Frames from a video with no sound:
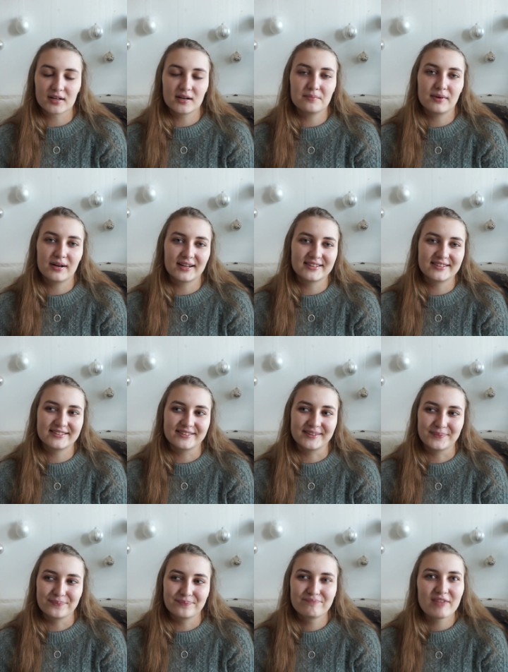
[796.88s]
but
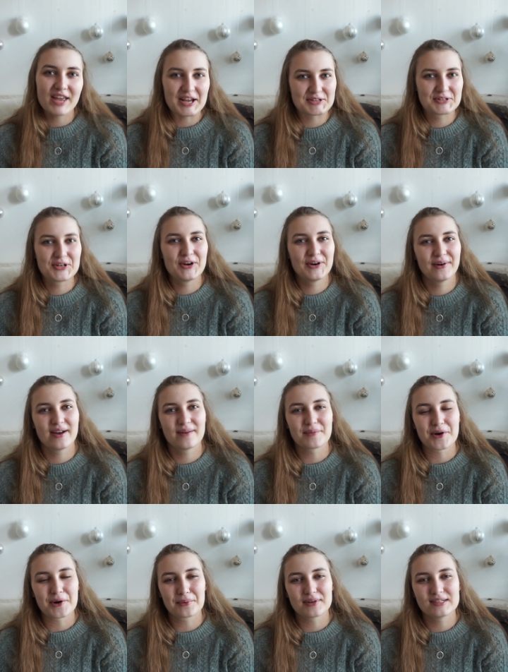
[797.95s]
yeah, so I'm
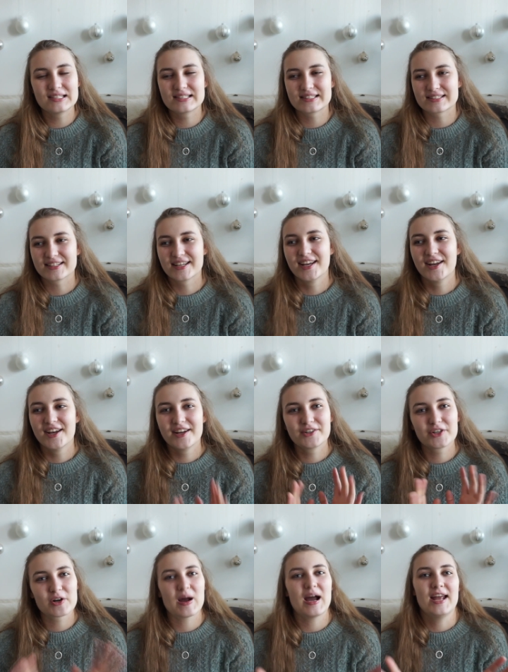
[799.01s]
always
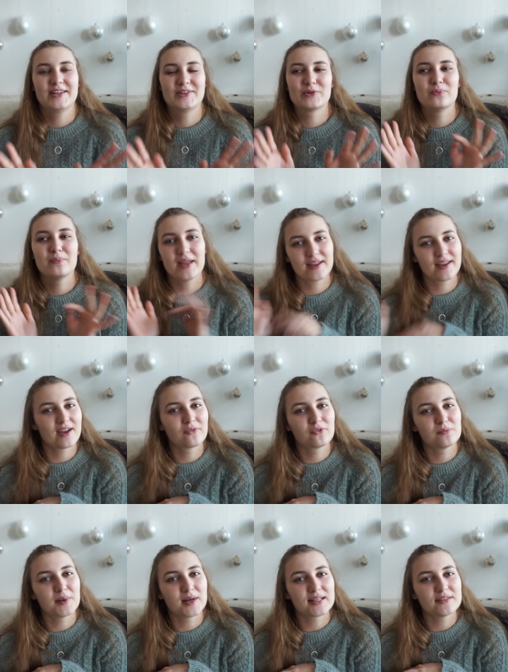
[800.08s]
try to make
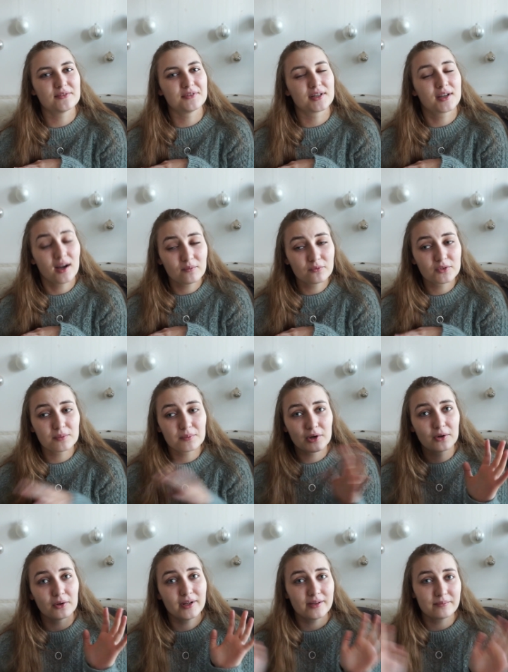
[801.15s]
everybody feel
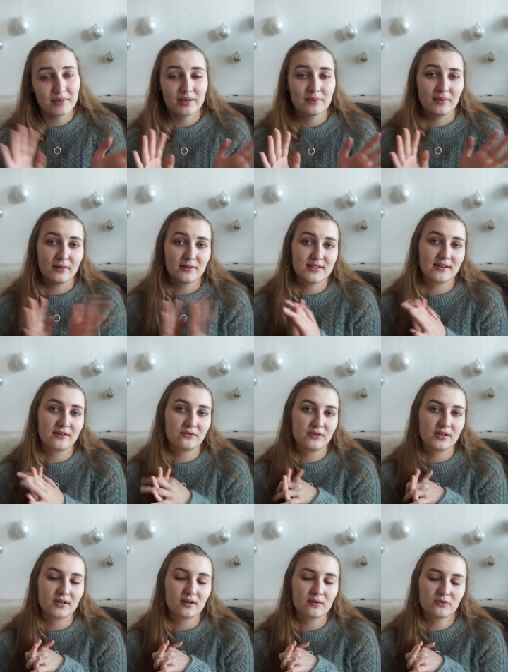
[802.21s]
comfortable and make myself feel
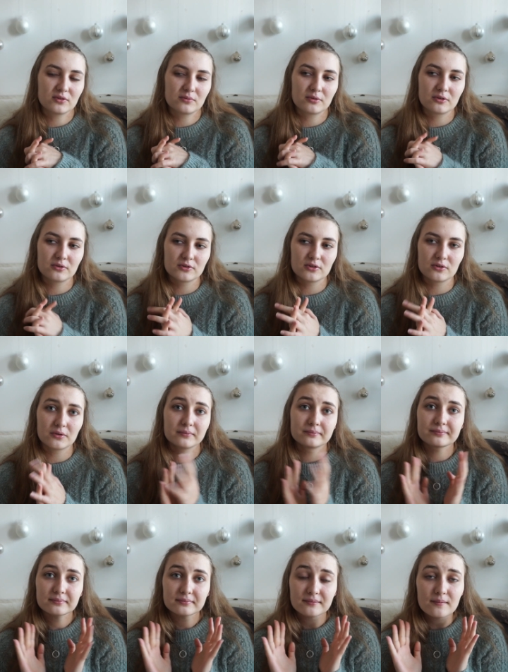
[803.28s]
comfortable. So
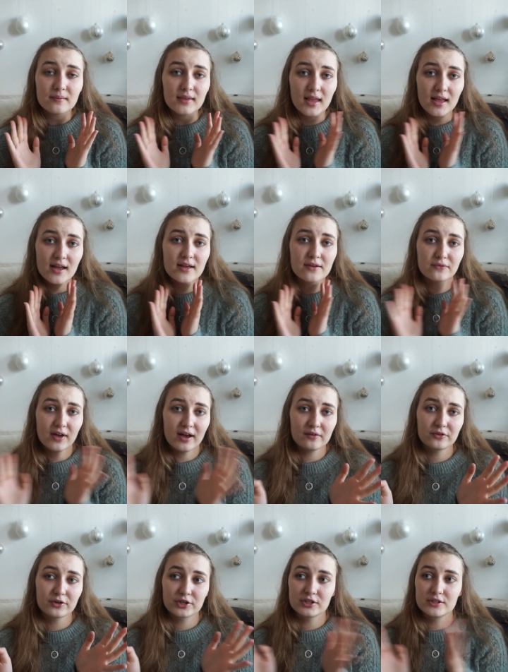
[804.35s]
if
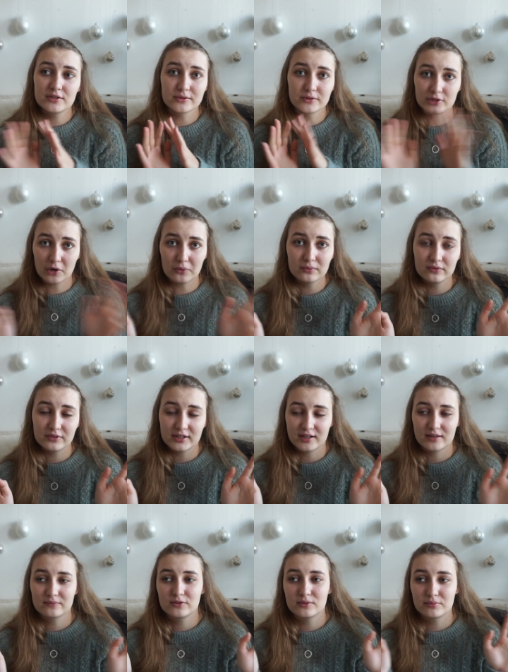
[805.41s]
ever you don't feel
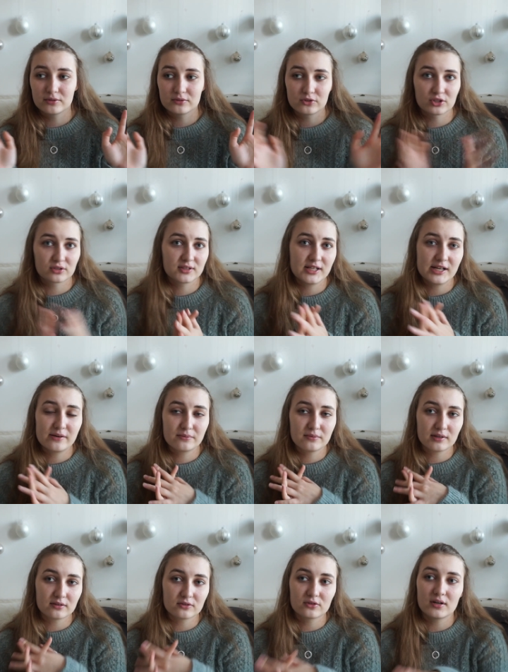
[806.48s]
comfortable, just tell me,
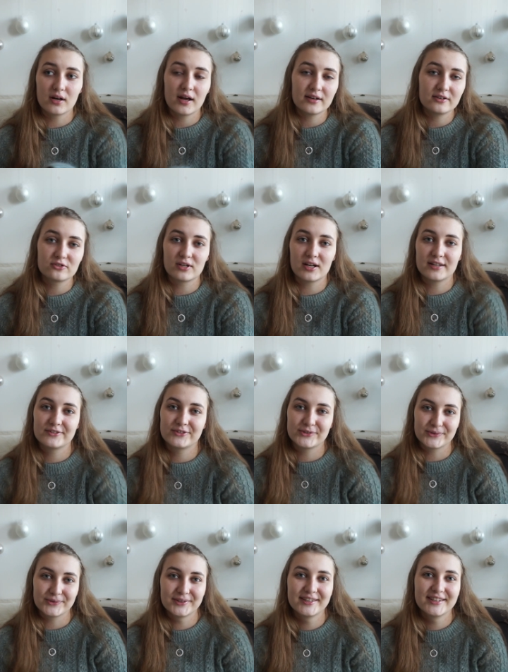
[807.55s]
and I try
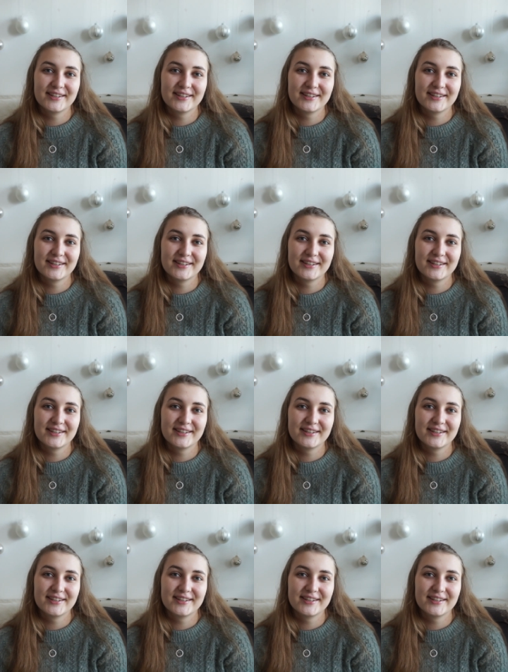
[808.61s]
to